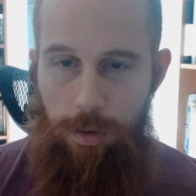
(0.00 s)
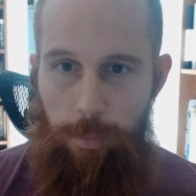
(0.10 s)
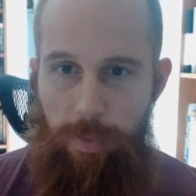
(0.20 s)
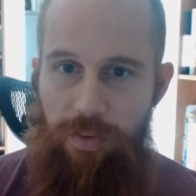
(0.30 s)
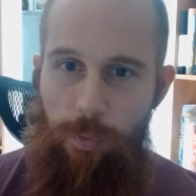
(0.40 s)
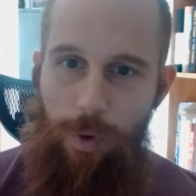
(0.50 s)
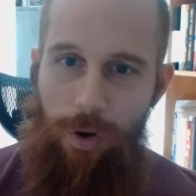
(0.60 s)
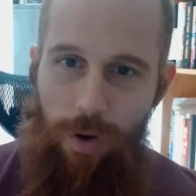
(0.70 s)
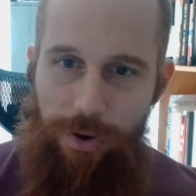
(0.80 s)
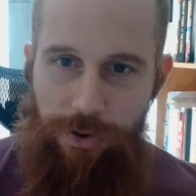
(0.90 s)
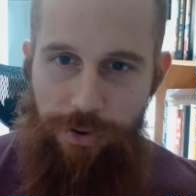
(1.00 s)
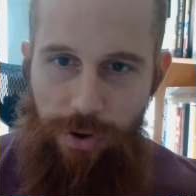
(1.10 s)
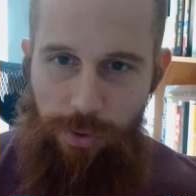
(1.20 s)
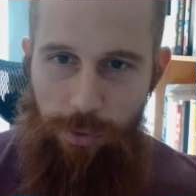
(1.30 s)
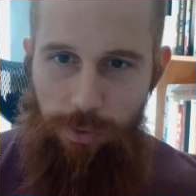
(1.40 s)
But if we're on our
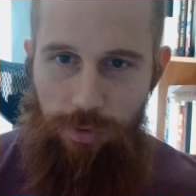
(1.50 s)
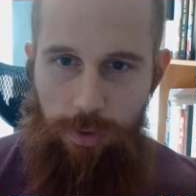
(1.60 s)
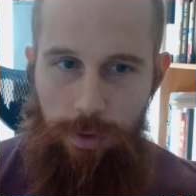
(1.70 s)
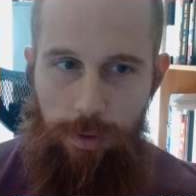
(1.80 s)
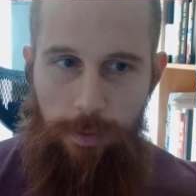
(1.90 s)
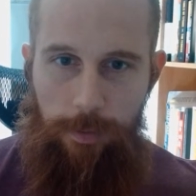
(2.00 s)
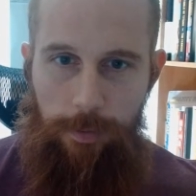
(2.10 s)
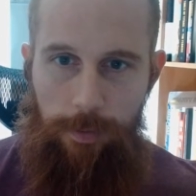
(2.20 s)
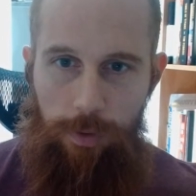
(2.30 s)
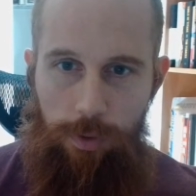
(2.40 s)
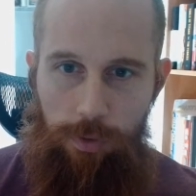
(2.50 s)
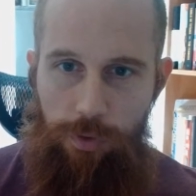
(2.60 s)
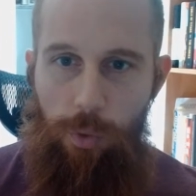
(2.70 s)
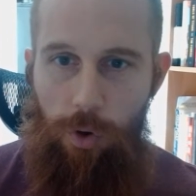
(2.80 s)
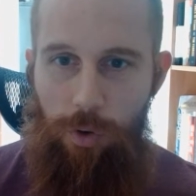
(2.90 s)
toes
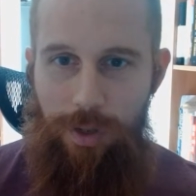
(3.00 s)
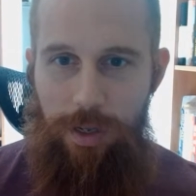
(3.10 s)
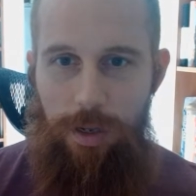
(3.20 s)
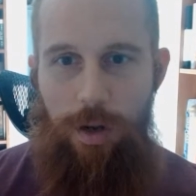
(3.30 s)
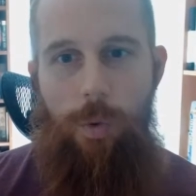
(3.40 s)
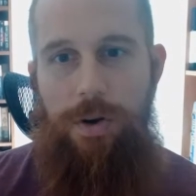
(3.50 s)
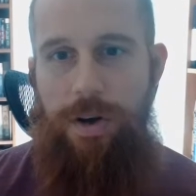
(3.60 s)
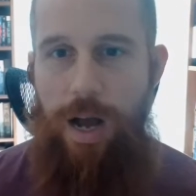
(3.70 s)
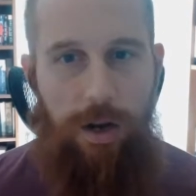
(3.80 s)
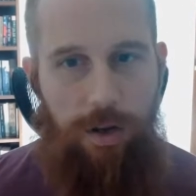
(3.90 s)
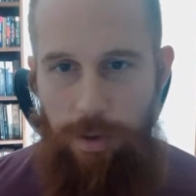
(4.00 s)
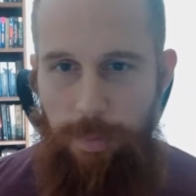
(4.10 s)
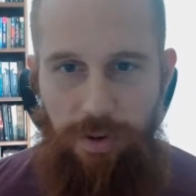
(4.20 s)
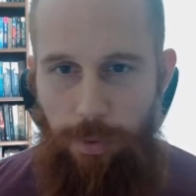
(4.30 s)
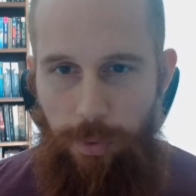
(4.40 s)
too early, we're not going to
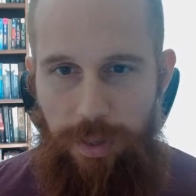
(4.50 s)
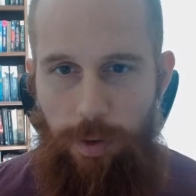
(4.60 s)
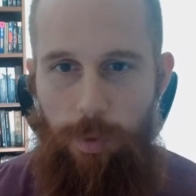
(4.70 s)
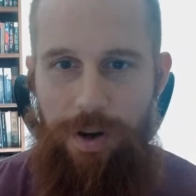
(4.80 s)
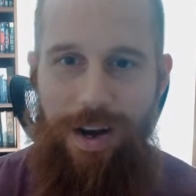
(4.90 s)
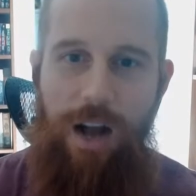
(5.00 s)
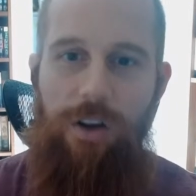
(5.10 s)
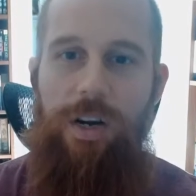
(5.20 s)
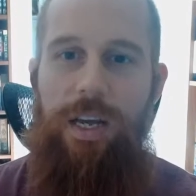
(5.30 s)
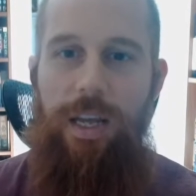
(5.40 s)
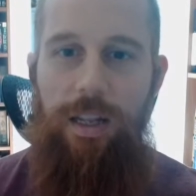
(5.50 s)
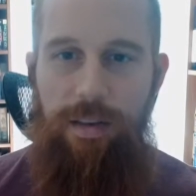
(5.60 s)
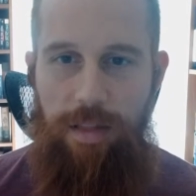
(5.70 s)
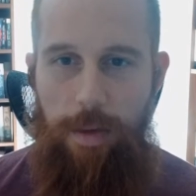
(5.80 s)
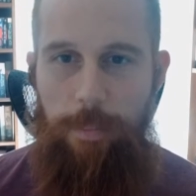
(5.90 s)
be doing that. We're not going to get
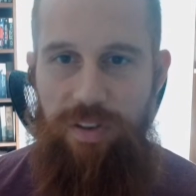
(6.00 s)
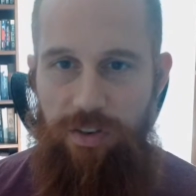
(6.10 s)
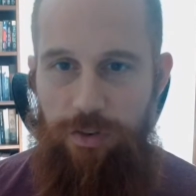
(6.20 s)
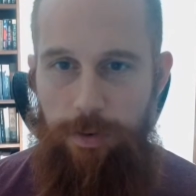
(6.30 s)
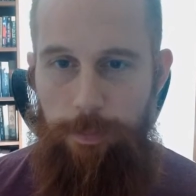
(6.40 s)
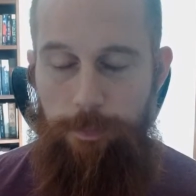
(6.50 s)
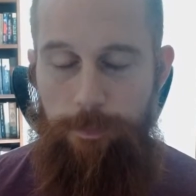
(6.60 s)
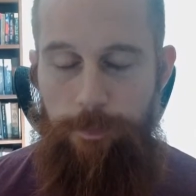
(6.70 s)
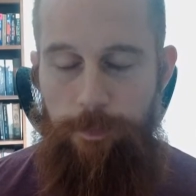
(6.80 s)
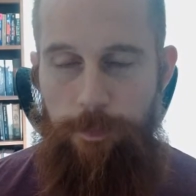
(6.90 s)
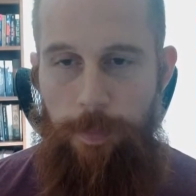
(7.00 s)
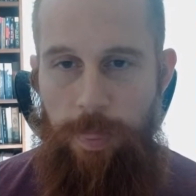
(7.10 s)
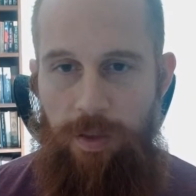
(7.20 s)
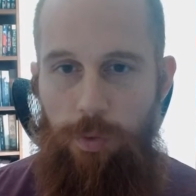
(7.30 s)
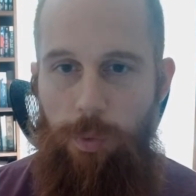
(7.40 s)
to that position.
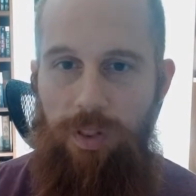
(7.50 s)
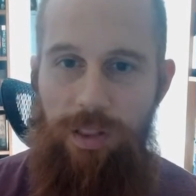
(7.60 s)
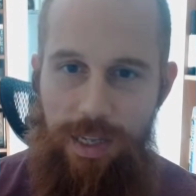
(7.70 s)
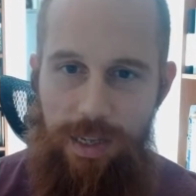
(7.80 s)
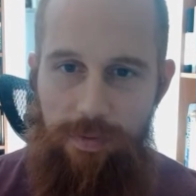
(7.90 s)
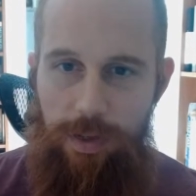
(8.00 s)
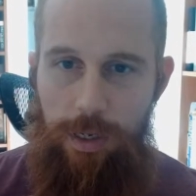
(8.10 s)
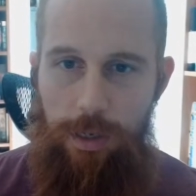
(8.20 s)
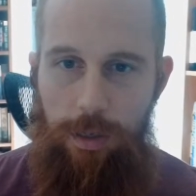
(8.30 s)
So we're leaving